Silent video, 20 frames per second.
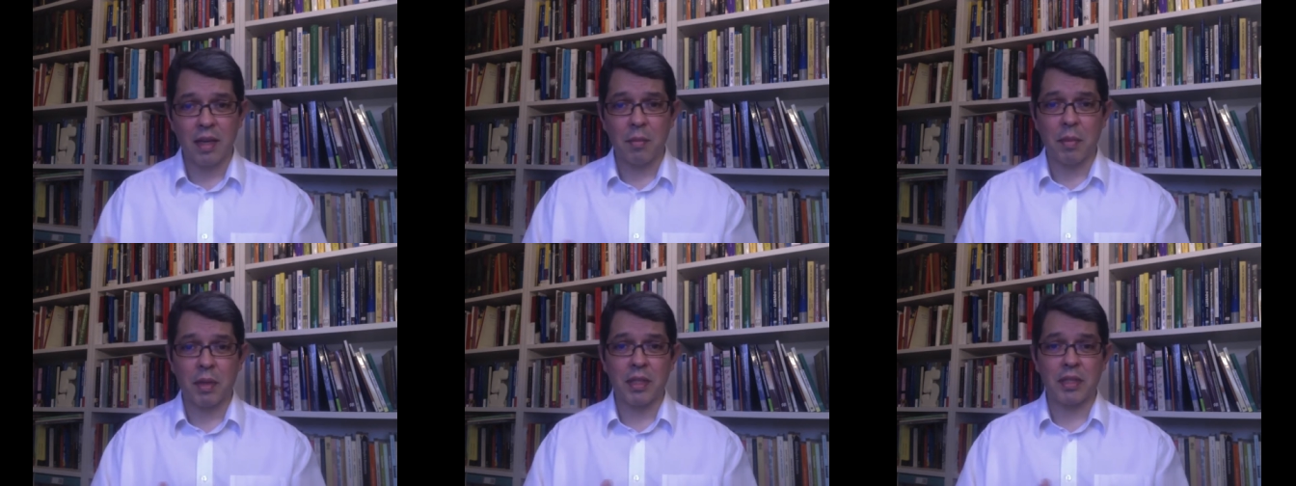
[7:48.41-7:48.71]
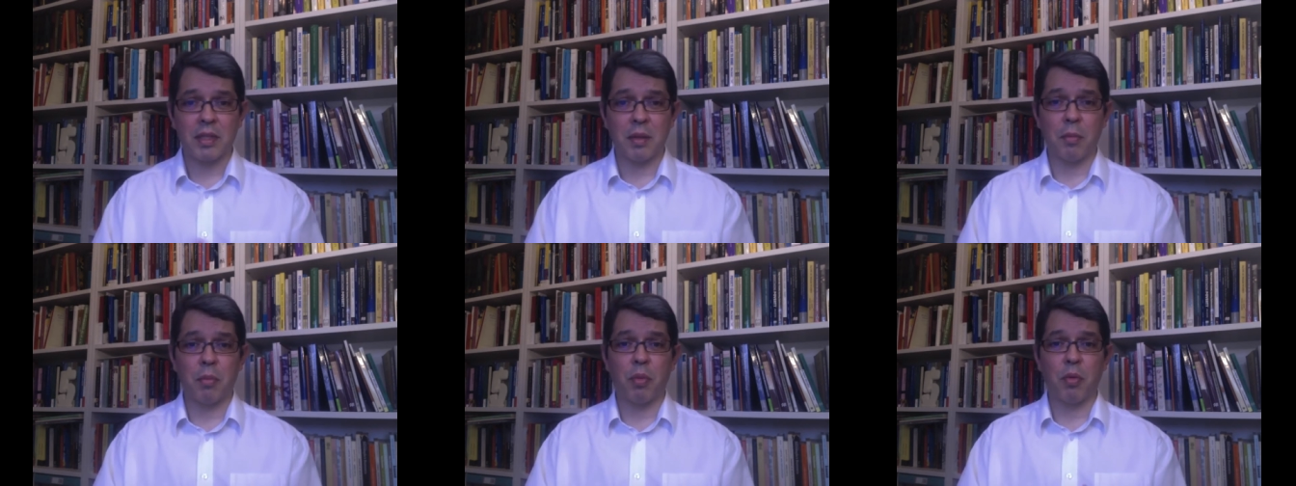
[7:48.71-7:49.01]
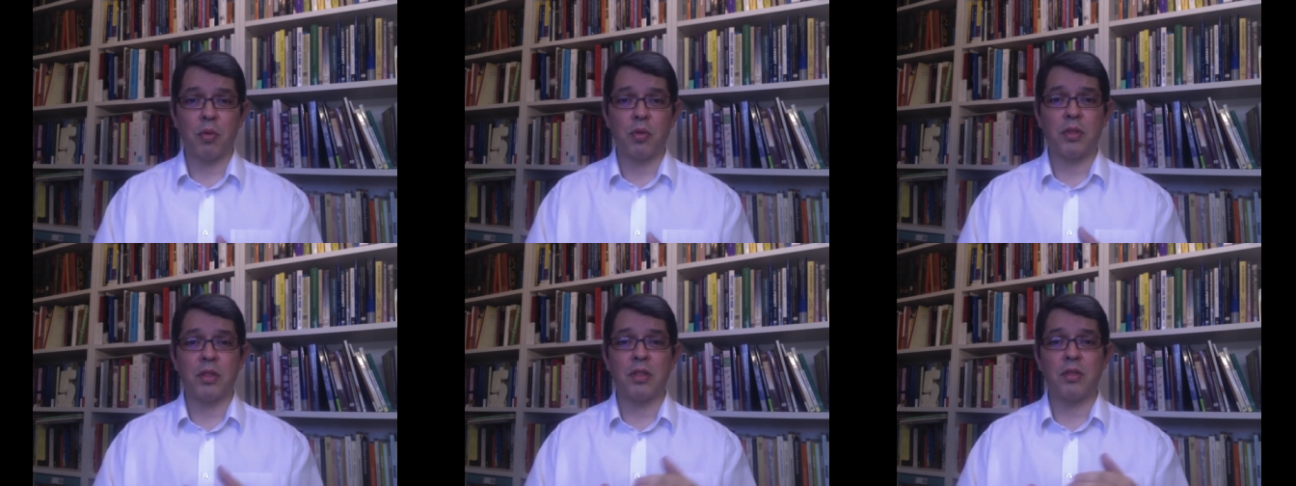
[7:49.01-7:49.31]
but it's
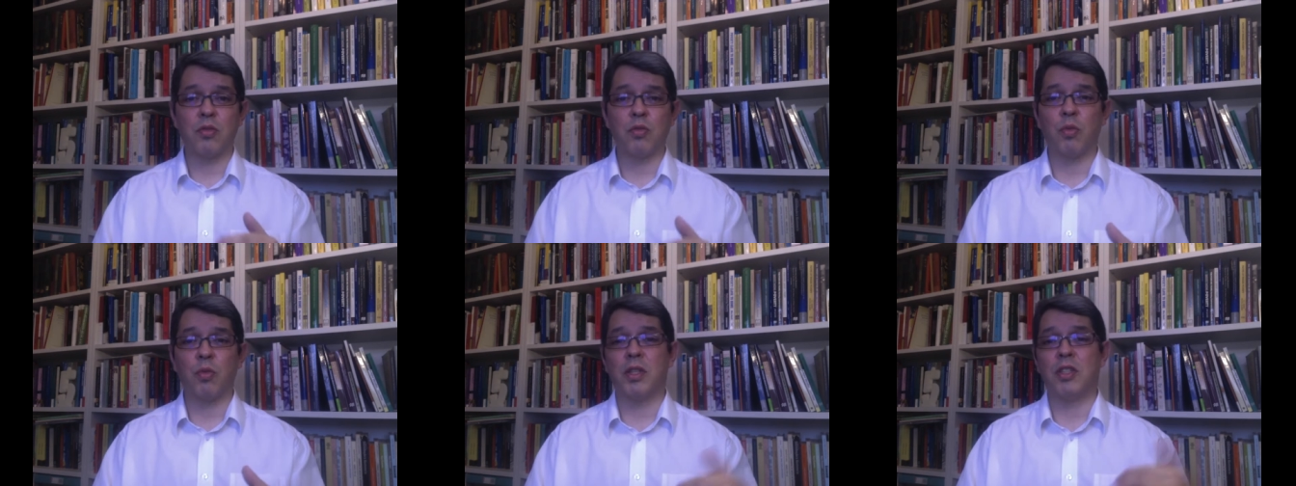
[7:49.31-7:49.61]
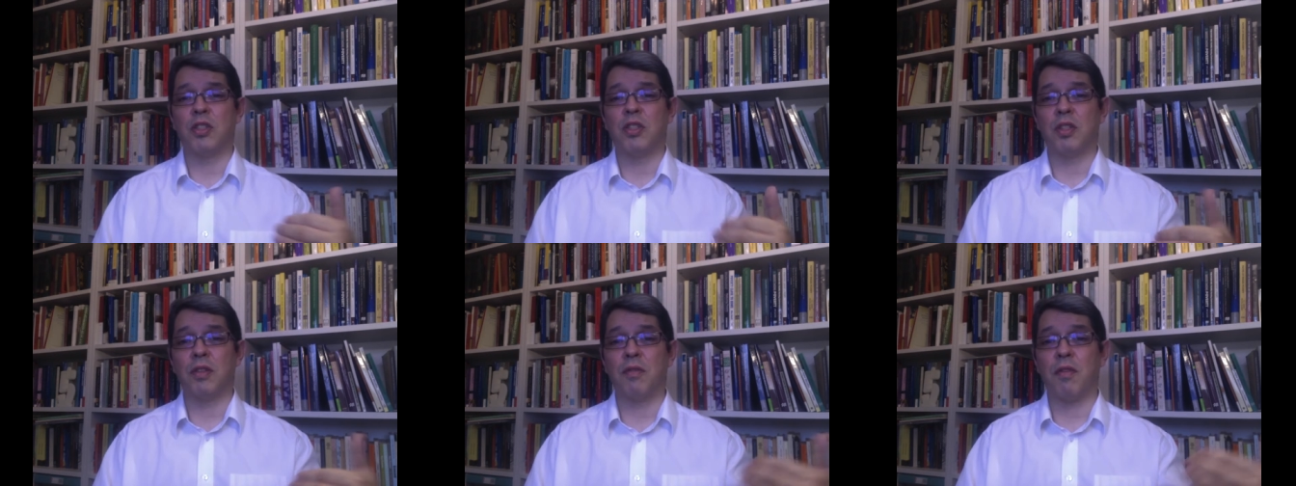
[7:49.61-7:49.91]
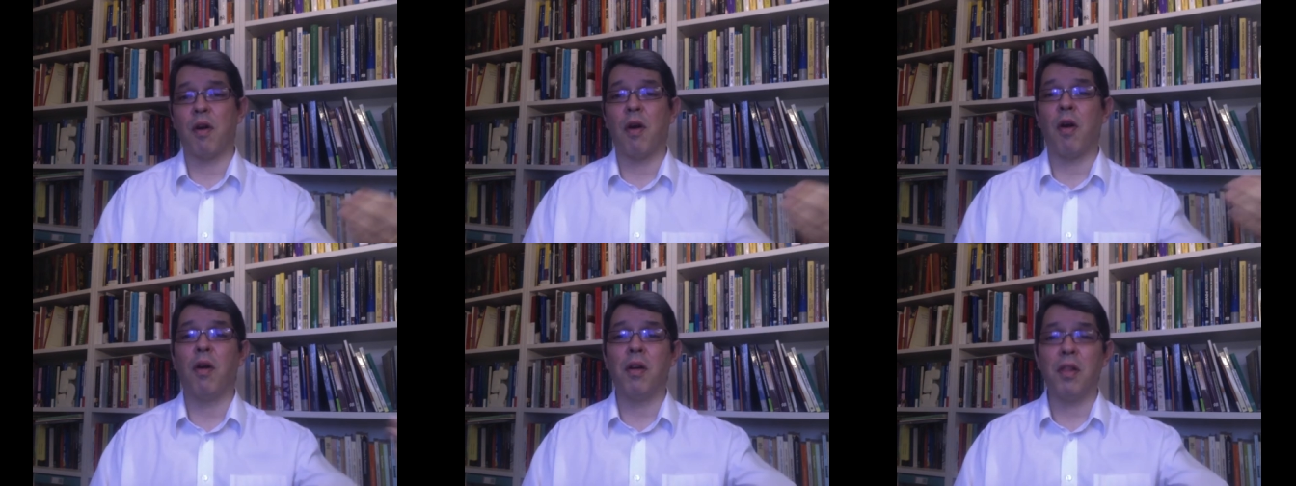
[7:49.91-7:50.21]
important to achieve
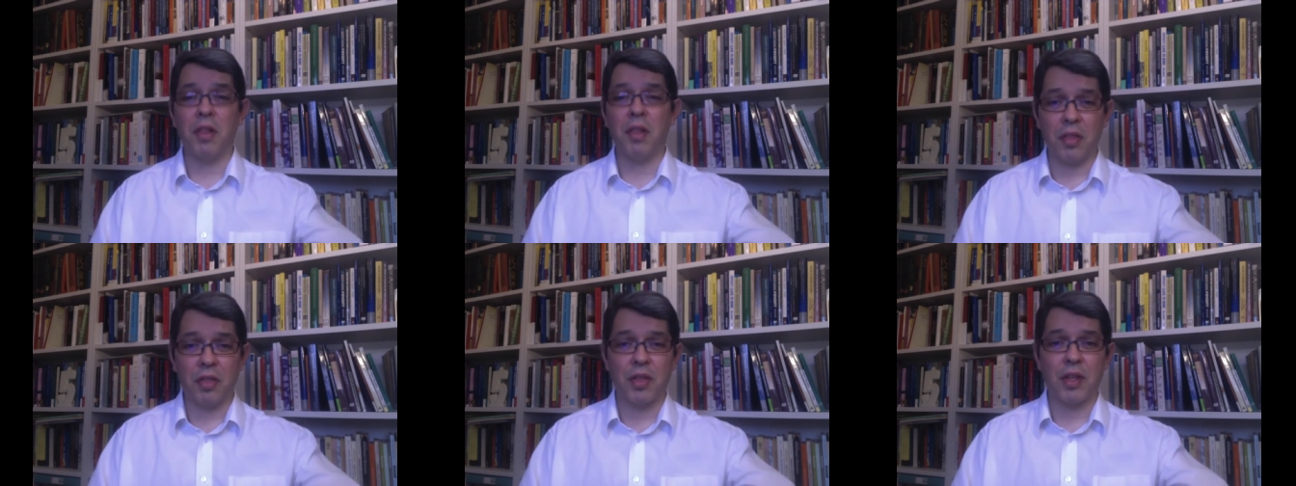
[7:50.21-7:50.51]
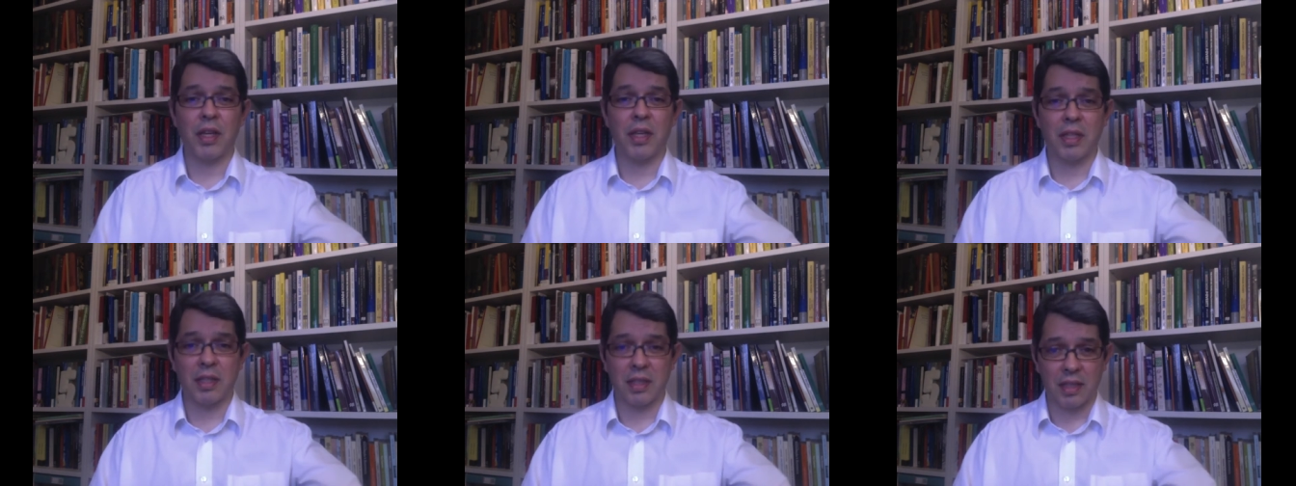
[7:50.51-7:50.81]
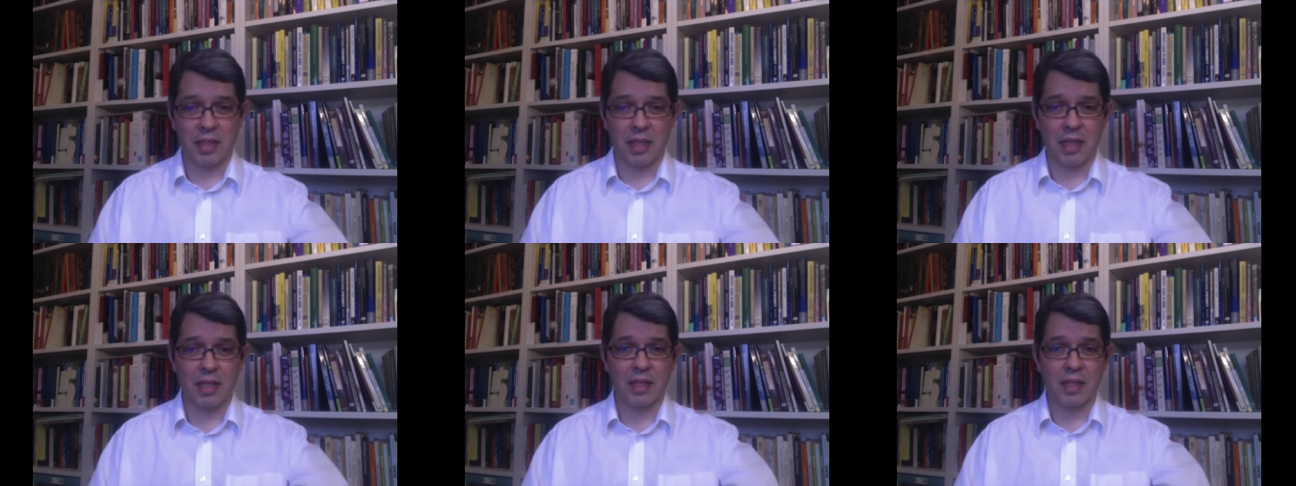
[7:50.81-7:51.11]
other things
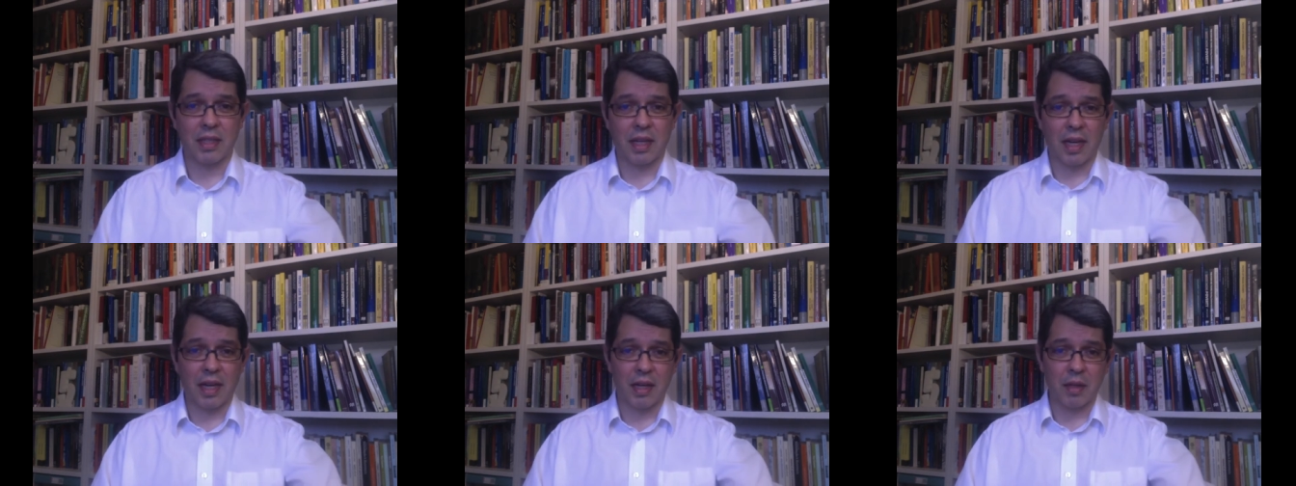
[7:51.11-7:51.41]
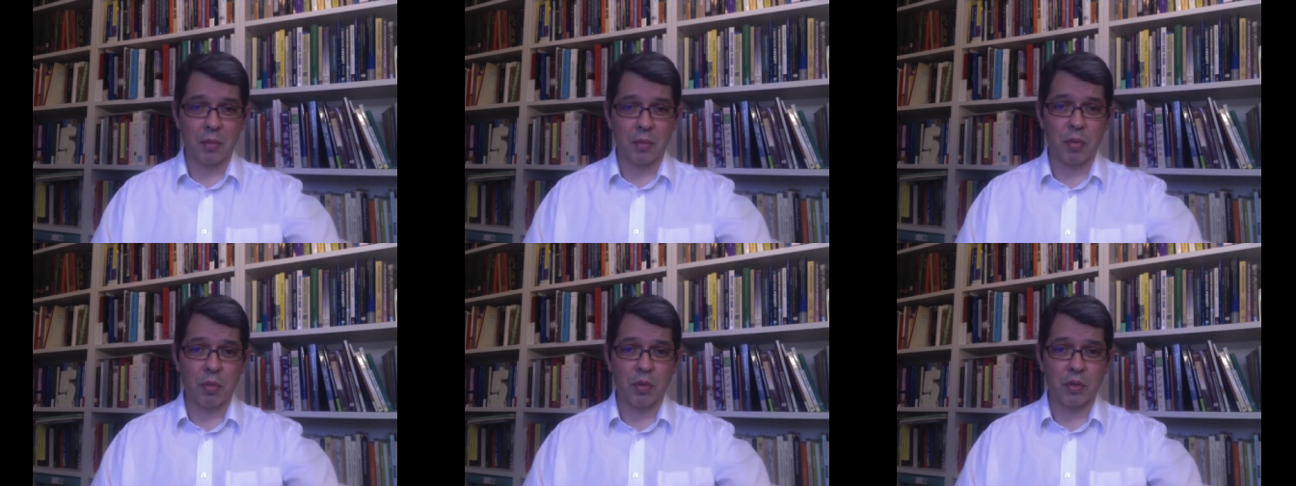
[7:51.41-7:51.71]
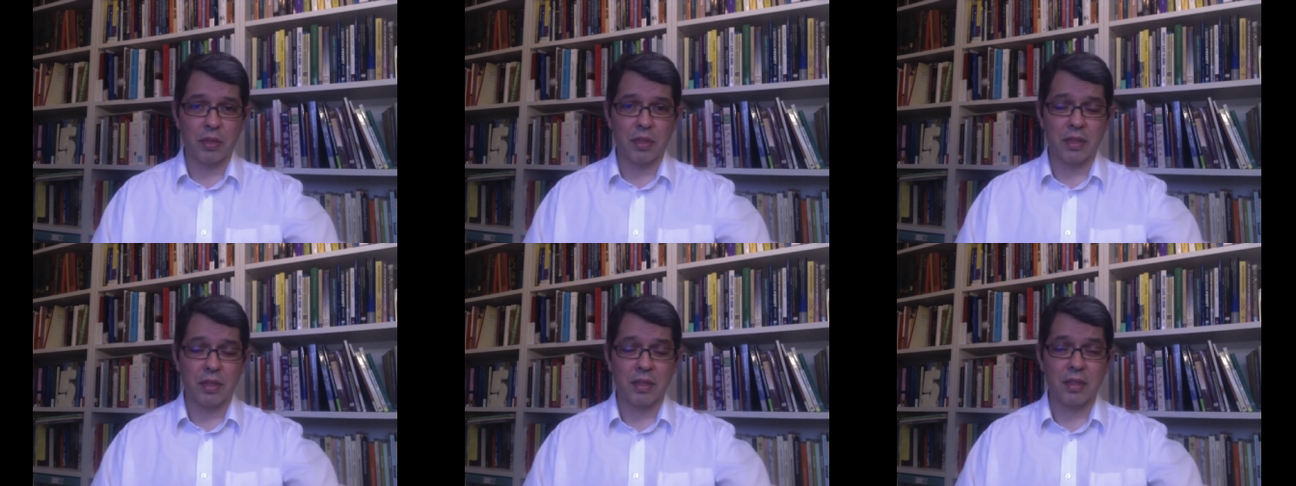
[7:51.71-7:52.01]
that are
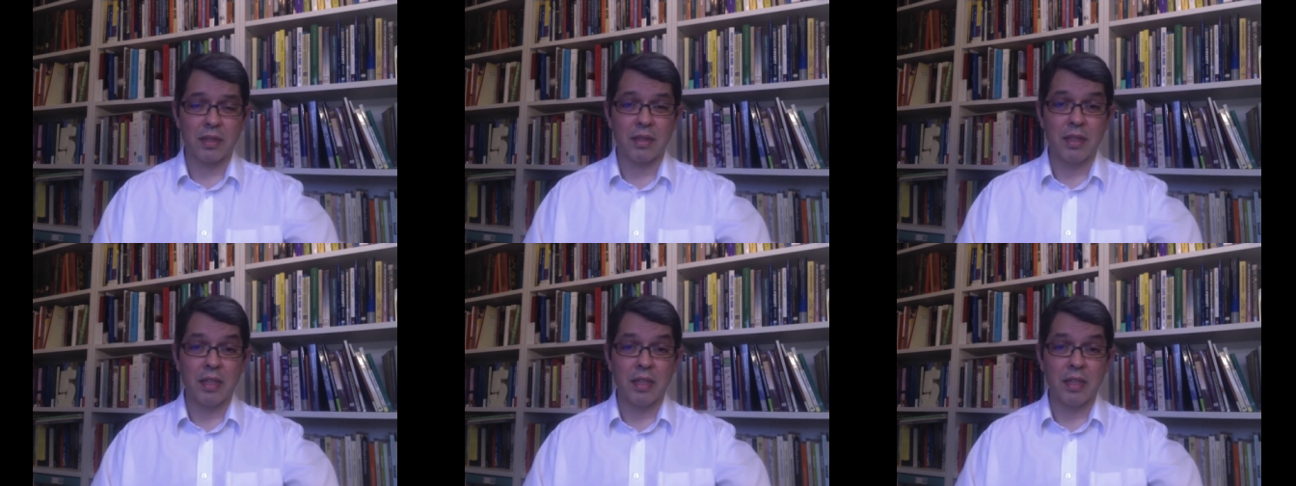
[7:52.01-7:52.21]
important.